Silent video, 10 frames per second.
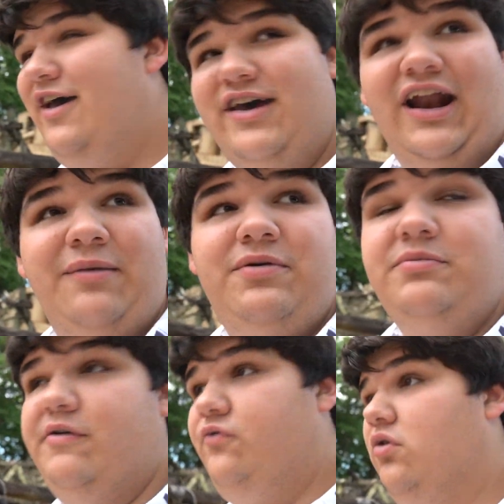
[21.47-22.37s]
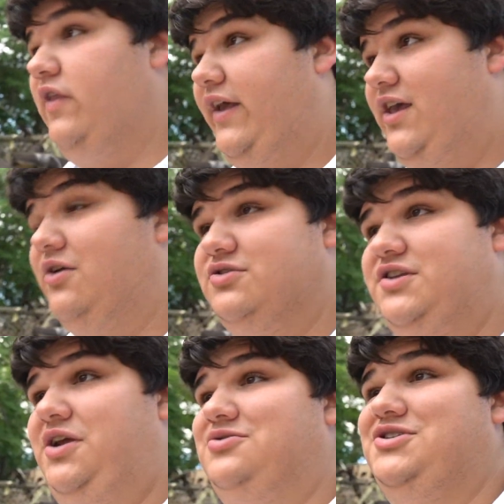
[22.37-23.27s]
And I've been before, like years
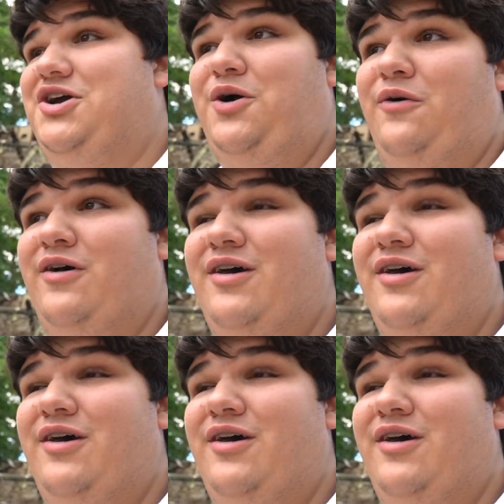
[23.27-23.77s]
and years ago,